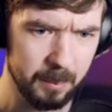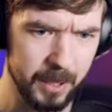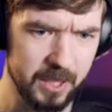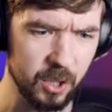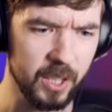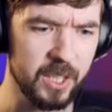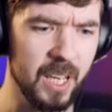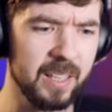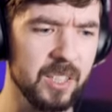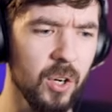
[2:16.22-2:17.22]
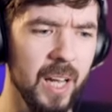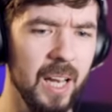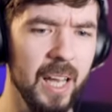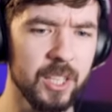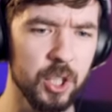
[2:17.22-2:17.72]
But it's gonna- it's gonna
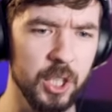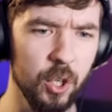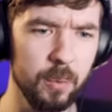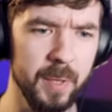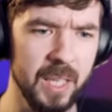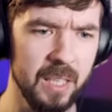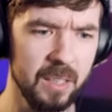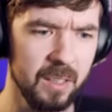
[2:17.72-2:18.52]
electrocute me!